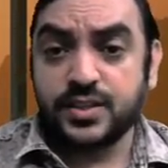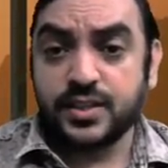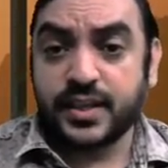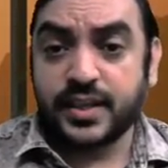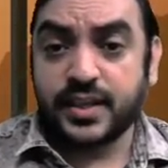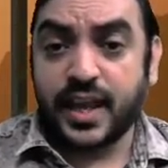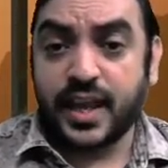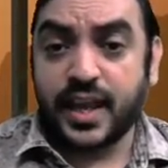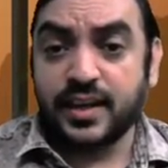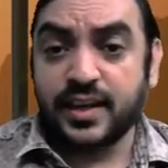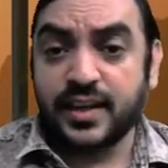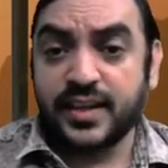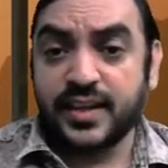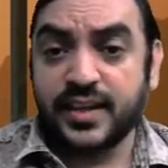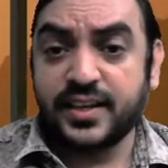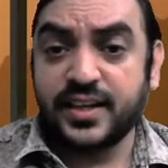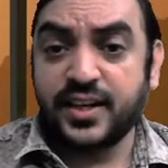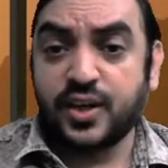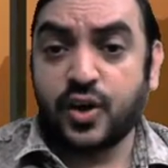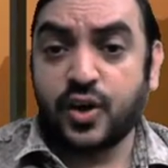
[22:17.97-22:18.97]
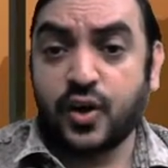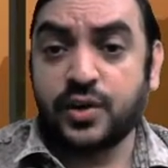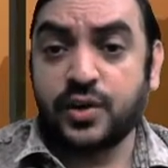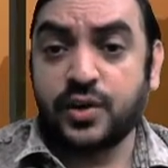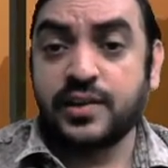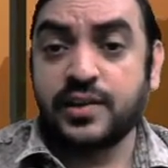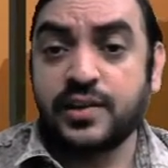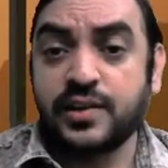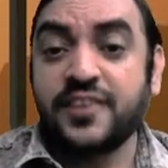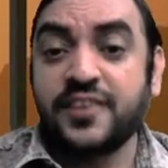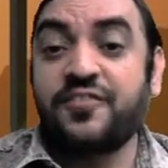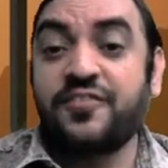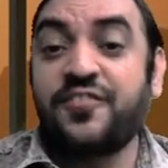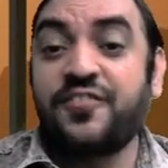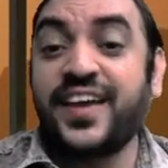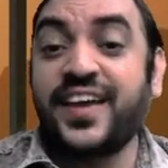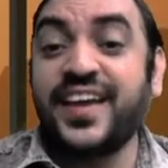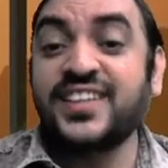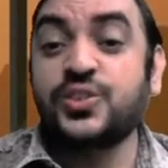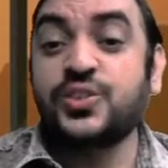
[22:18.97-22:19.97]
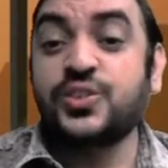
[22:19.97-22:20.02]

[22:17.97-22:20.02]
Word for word: calculated on face